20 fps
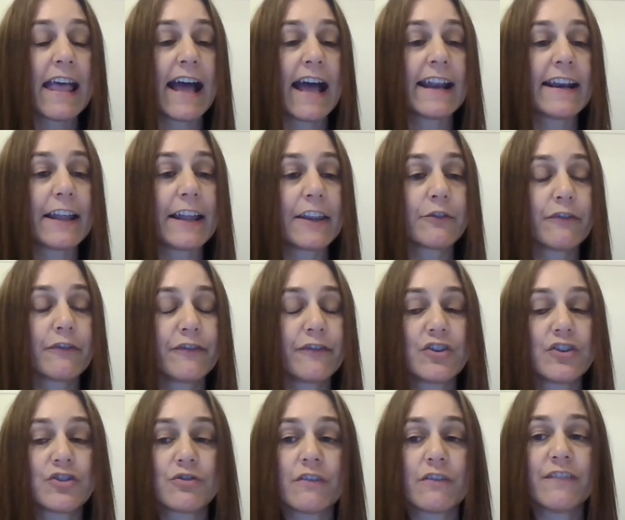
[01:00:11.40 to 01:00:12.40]
another
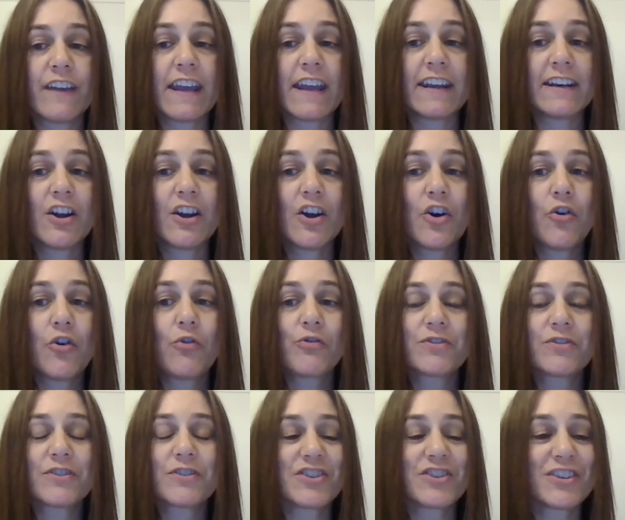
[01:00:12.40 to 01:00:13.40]
future event.
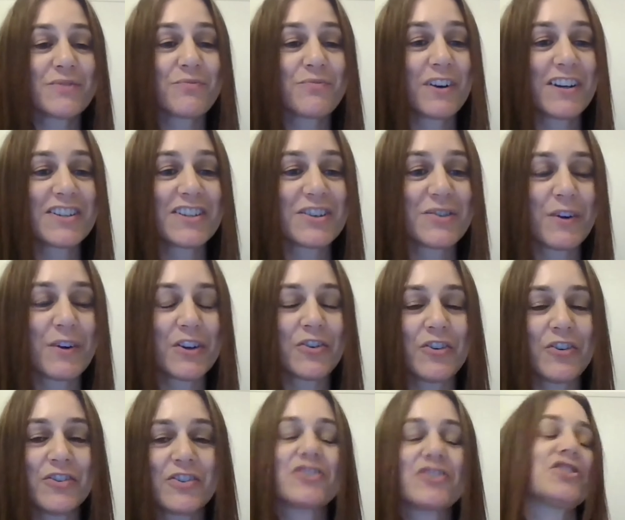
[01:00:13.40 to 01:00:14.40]
Also just wanting to
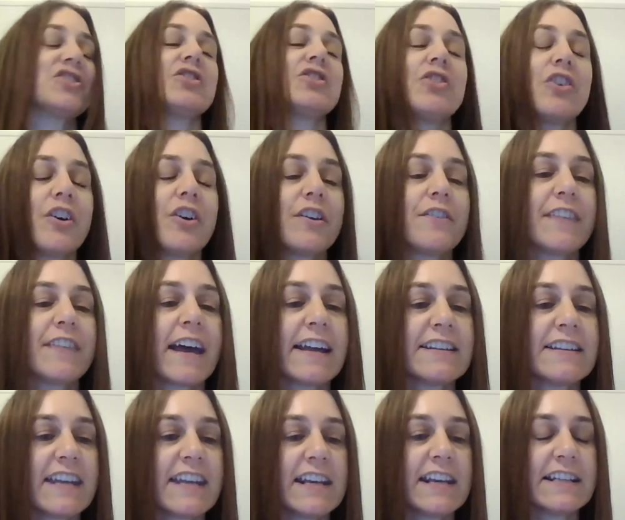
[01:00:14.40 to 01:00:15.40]
acknowledge and note
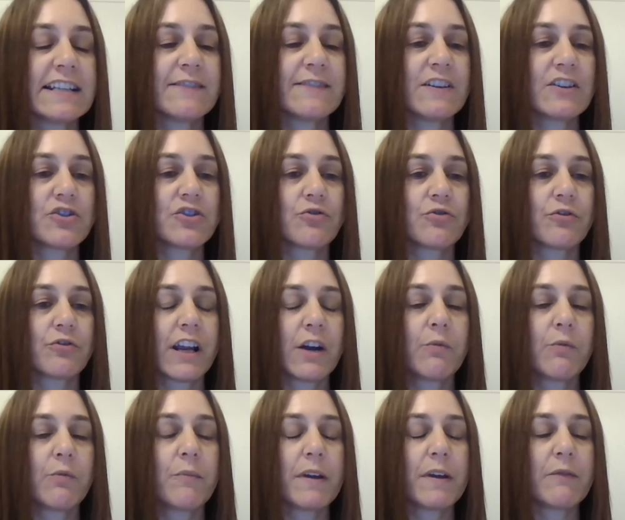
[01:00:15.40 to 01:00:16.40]
that Tenants Victoria
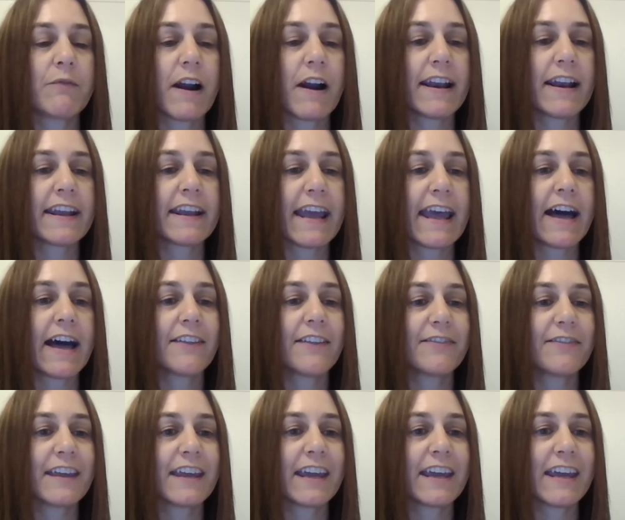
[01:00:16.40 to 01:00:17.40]
will be running out
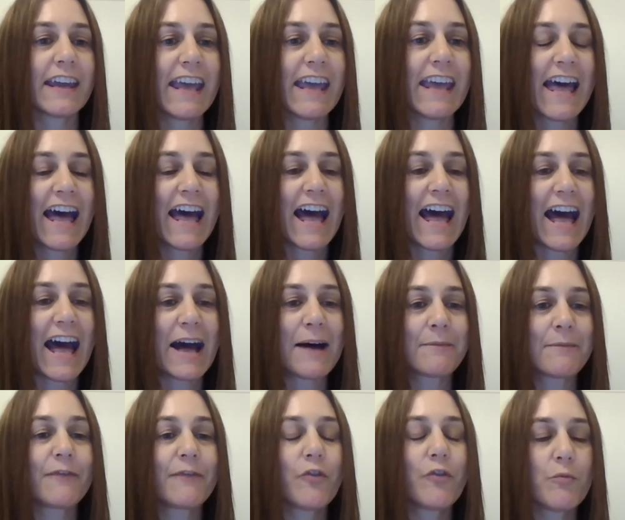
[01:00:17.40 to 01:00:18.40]
their
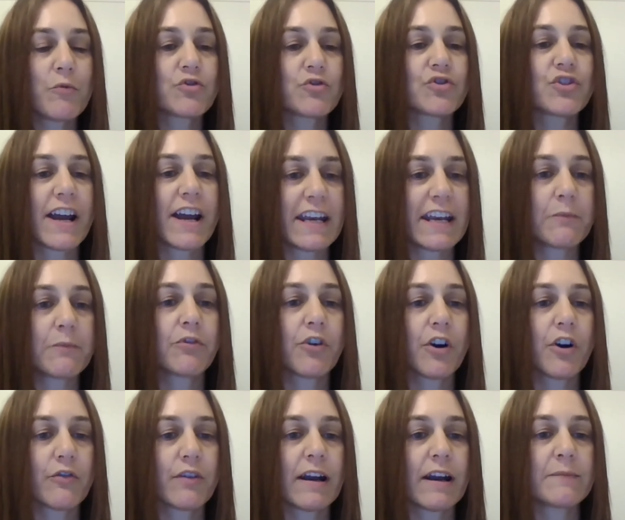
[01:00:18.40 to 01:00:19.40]
formal training
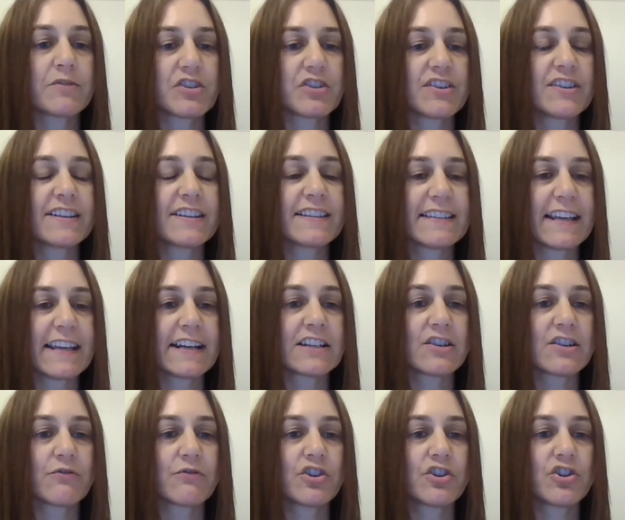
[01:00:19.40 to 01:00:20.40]
program to the
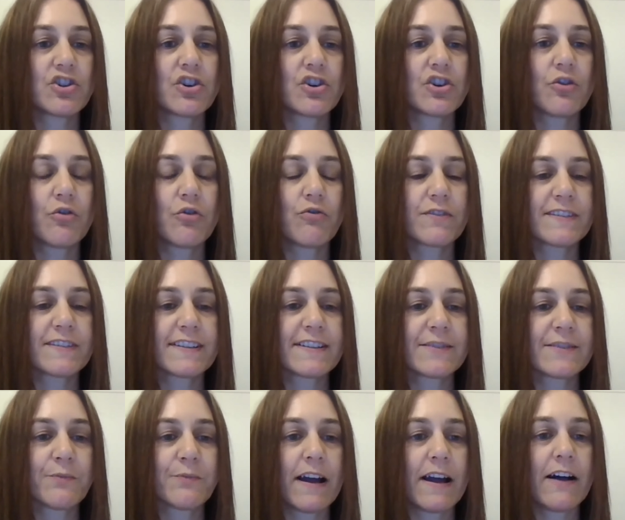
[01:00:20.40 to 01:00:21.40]
sector in due course as
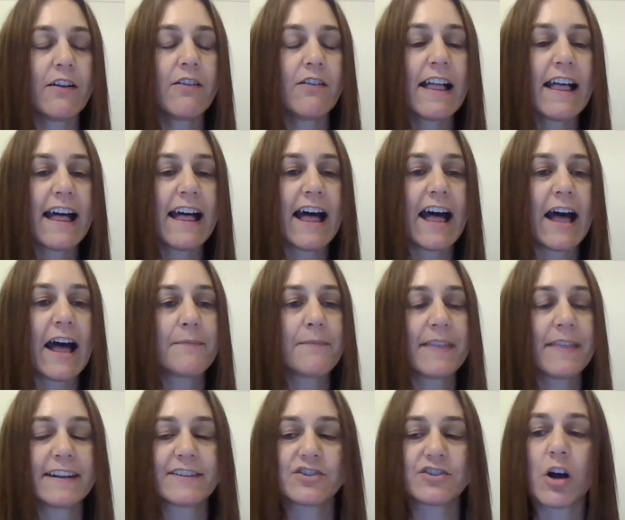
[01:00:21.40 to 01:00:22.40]
well.
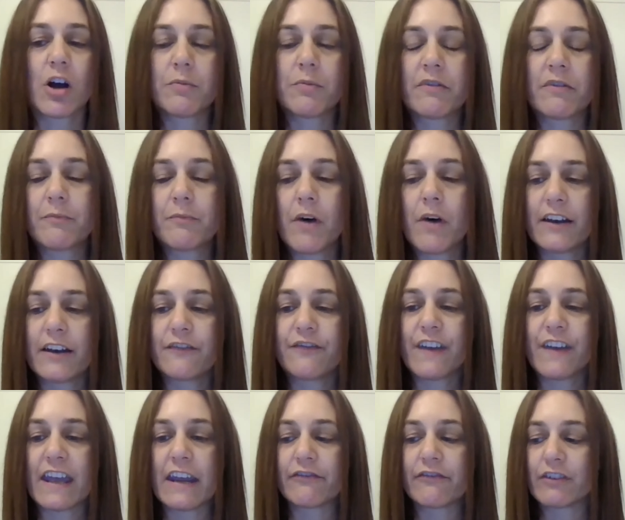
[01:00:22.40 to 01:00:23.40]
That is top of mind
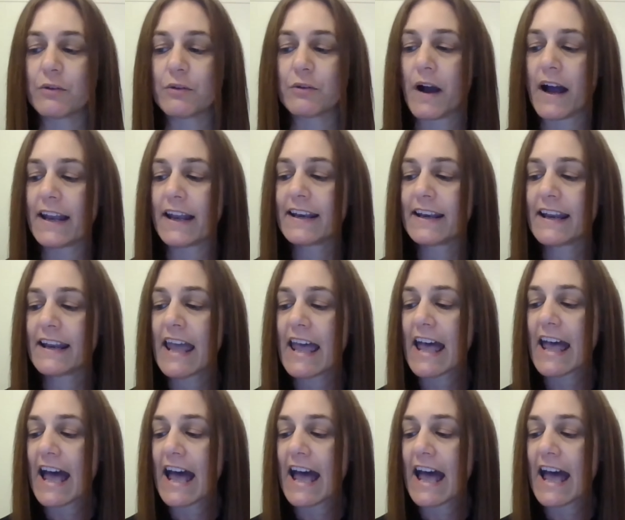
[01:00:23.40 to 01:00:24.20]
for everyone.